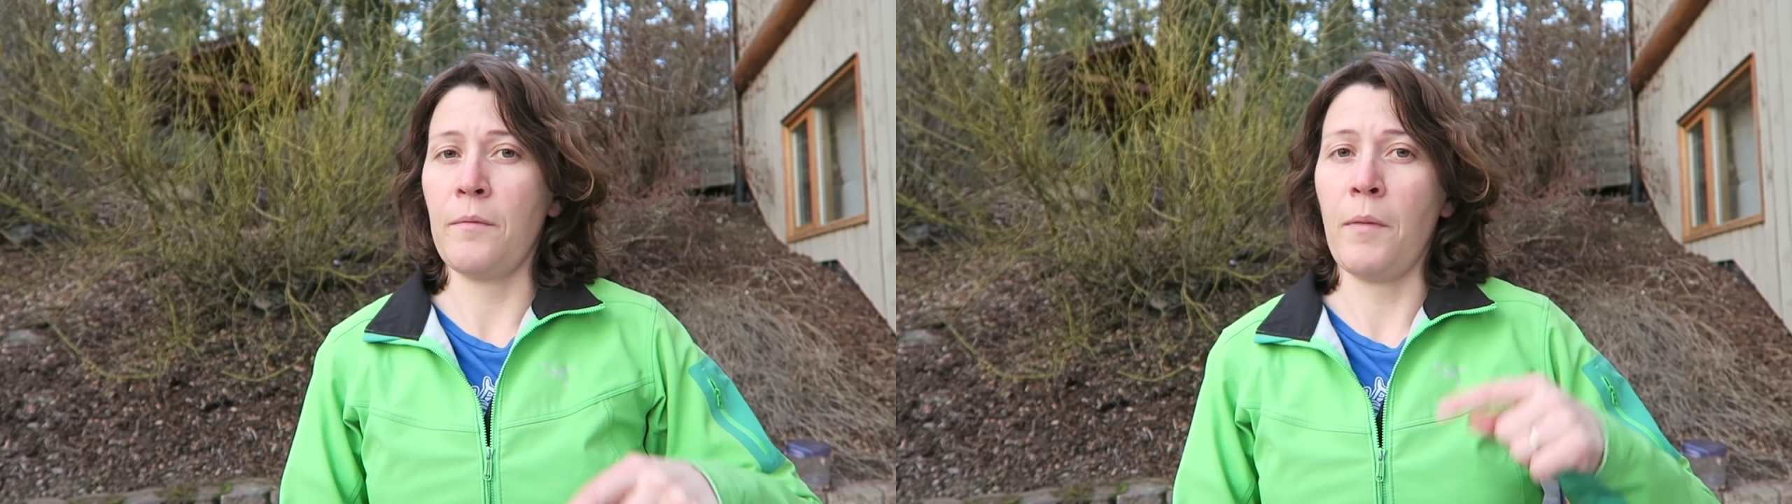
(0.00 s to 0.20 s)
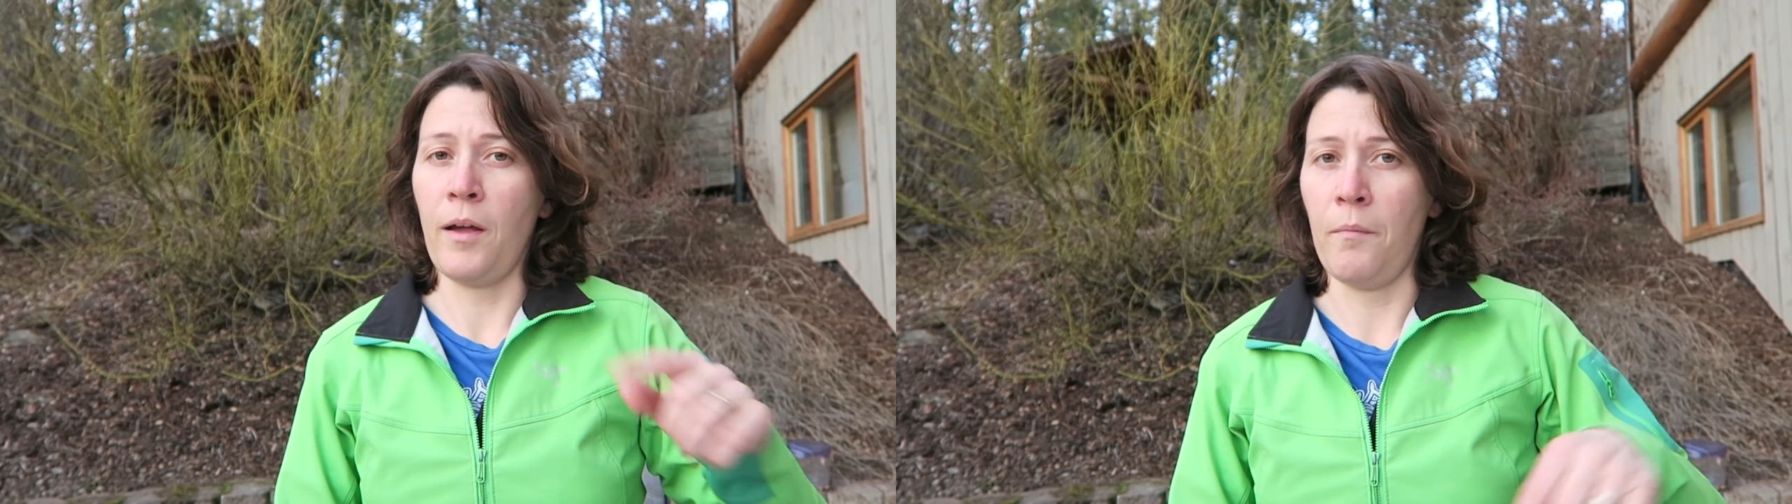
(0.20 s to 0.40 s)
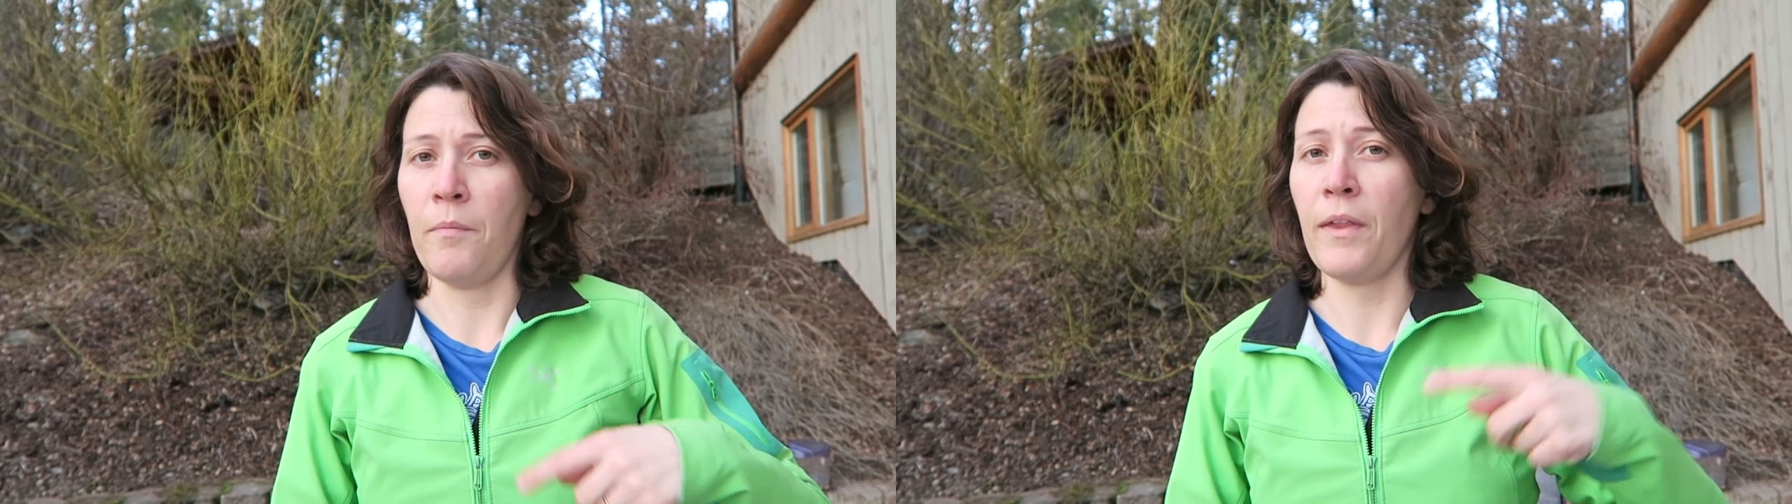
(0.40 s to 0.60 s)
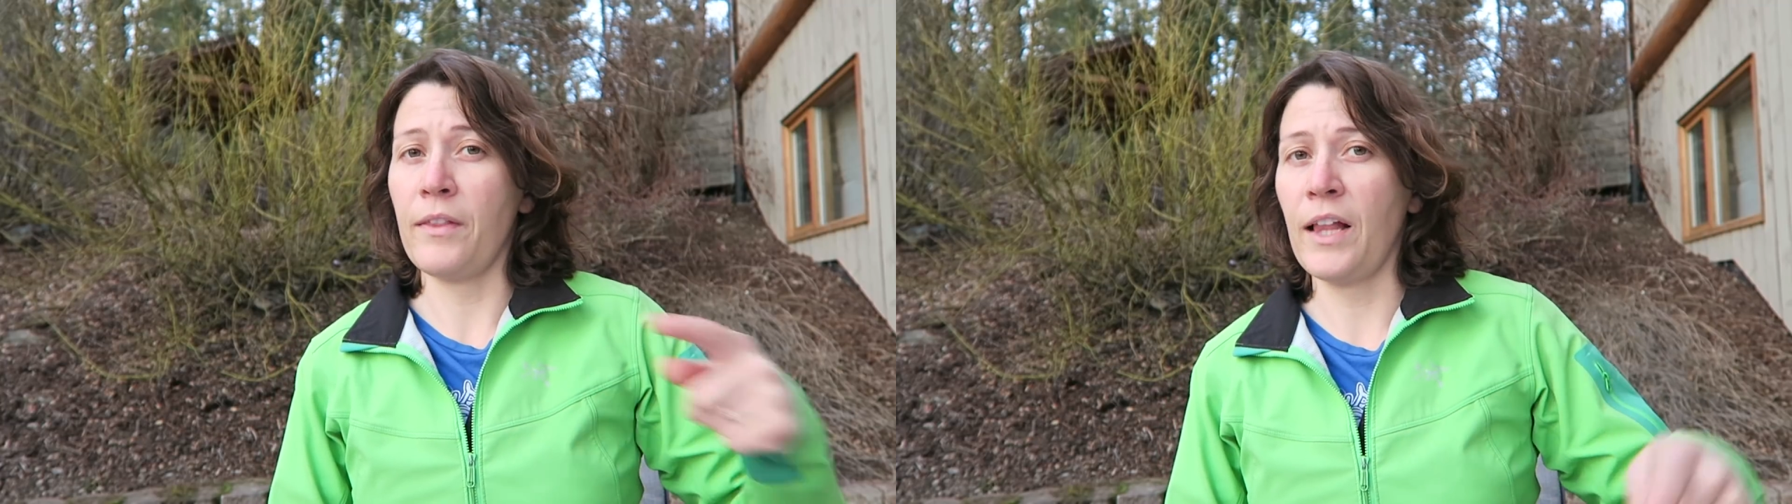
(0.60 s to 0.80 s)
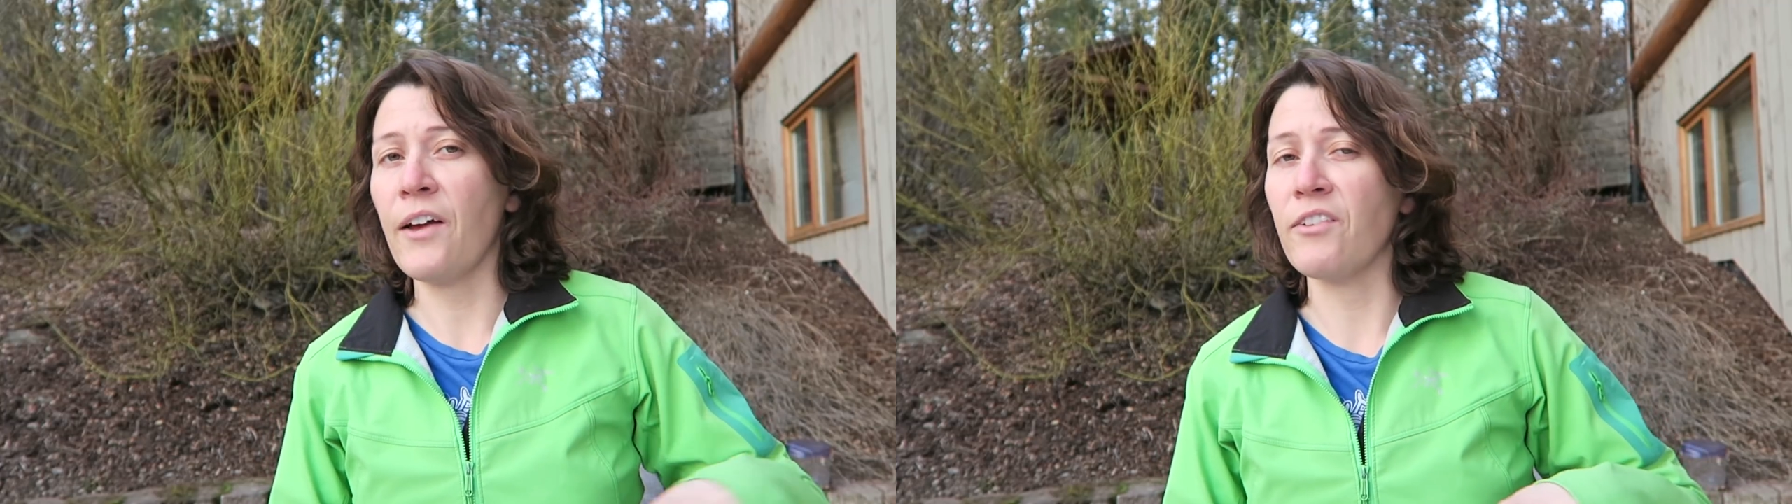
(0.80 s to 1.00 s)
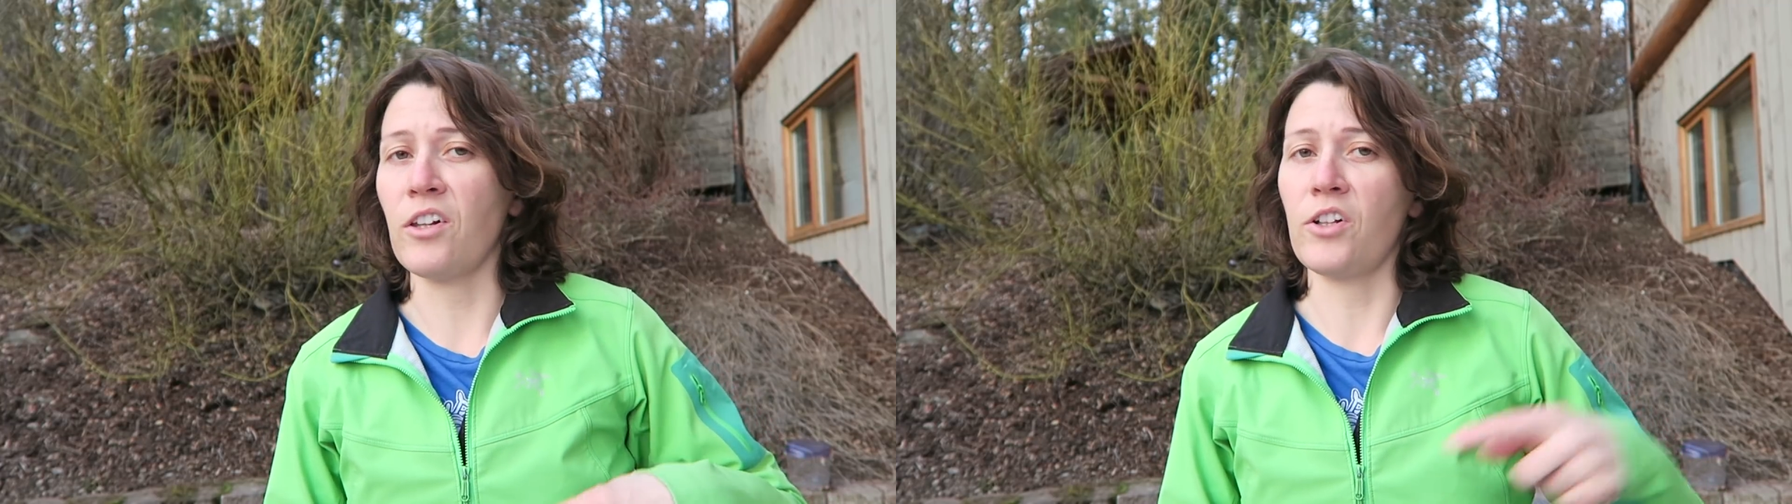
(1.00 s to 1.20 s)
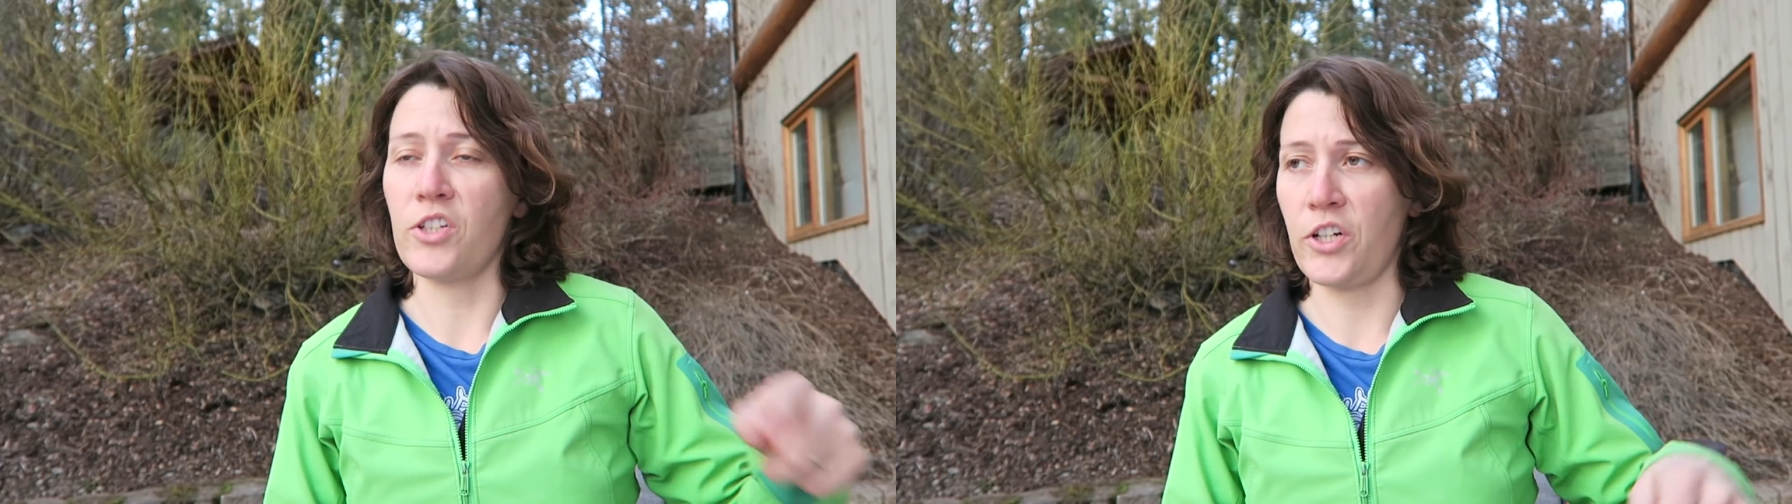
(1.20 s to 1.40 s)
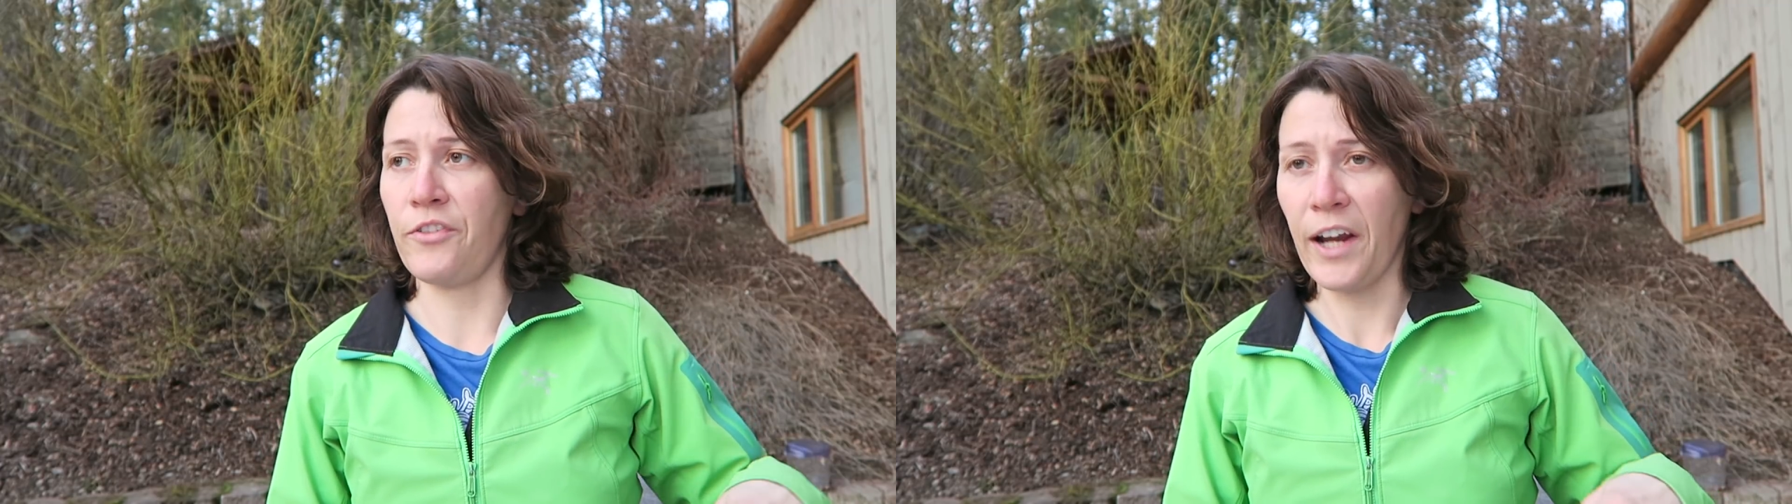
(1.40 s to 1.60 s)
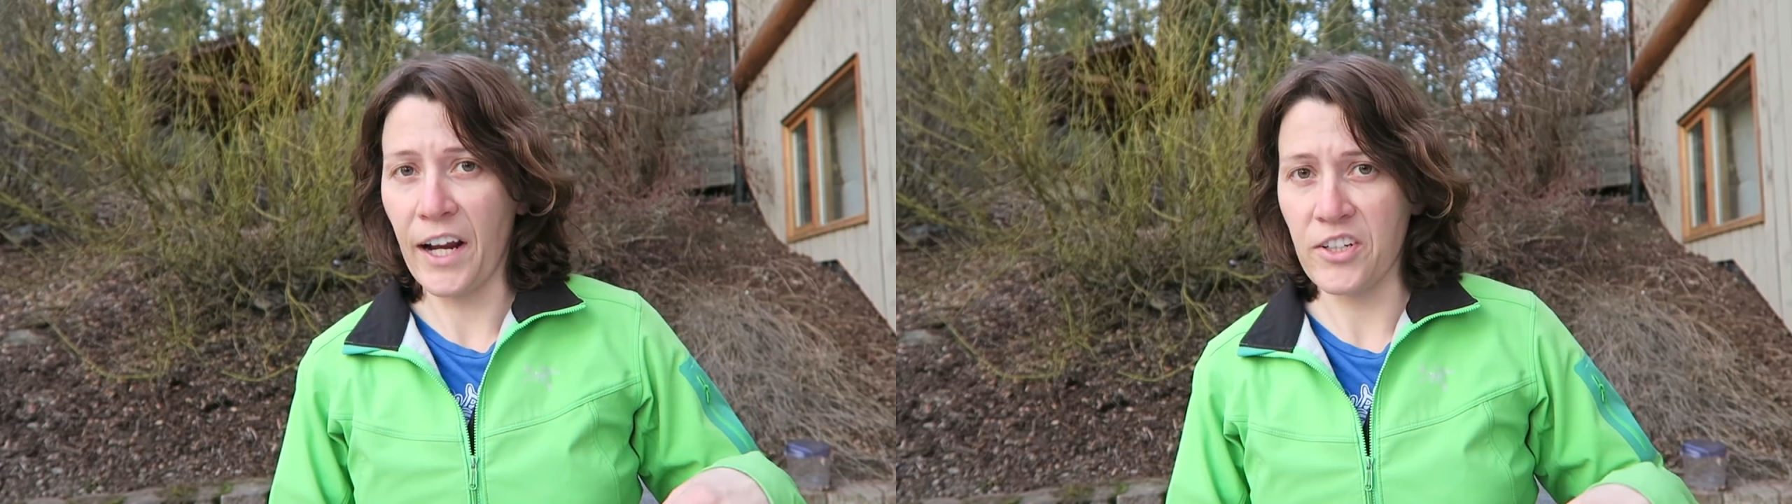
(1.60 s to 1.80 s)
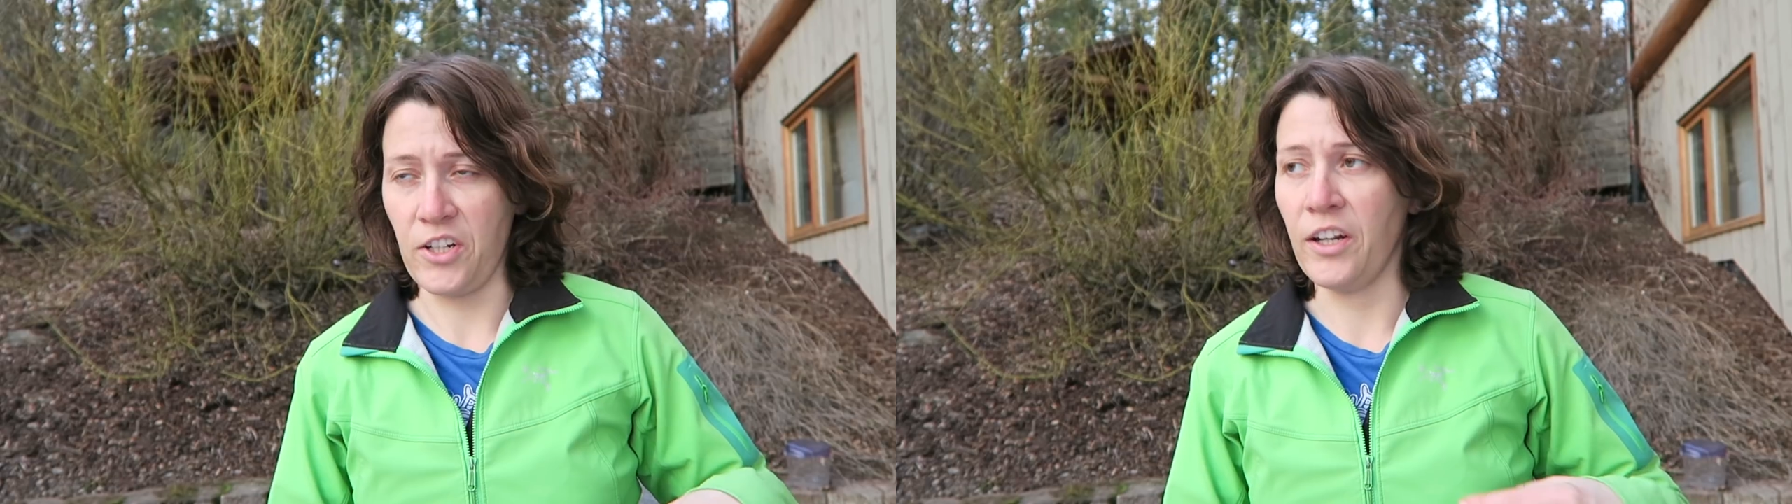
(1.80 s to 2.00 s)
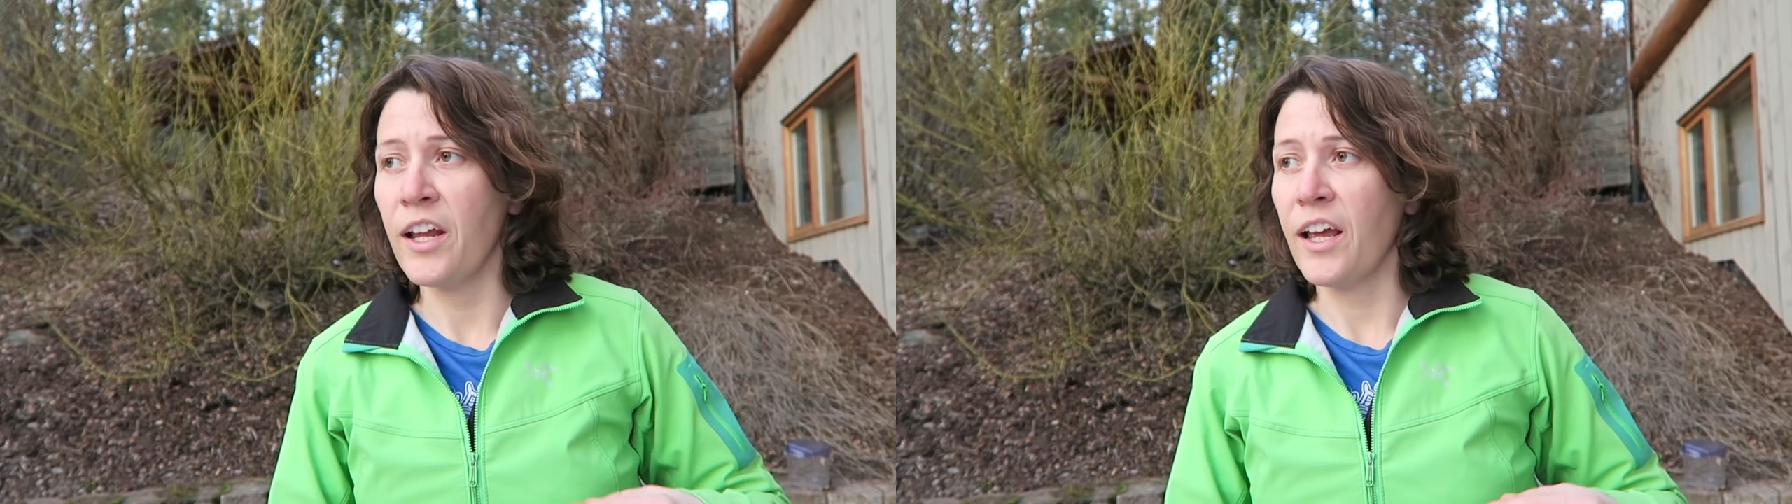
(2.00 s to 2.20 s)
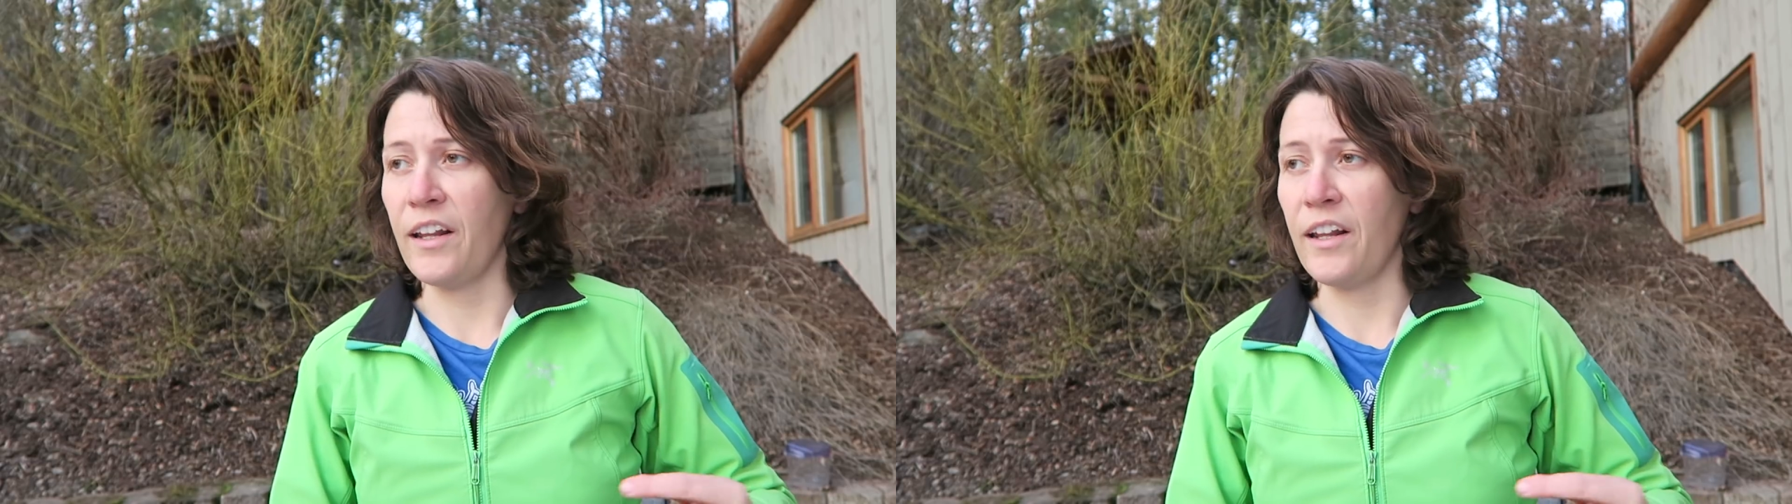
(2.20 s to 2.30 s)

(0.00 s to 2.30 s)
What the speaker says: they'll have an allergic reaction